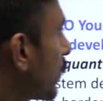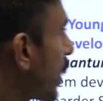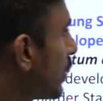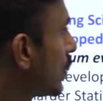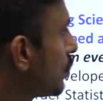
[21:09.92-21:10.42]

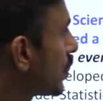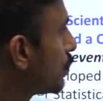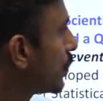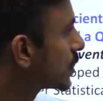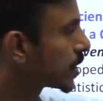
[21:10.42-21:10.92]
random
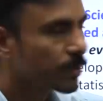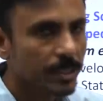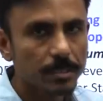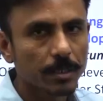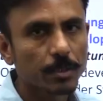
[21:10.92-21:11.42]
number
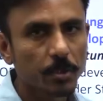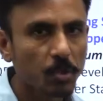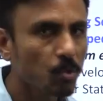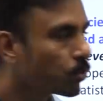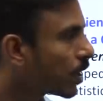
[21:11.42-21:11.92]
generation,
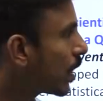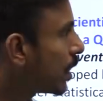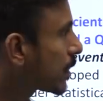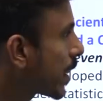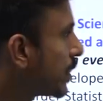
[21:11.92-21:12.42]

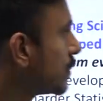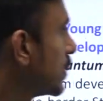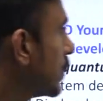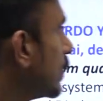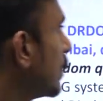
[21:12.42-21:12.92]
QRNG,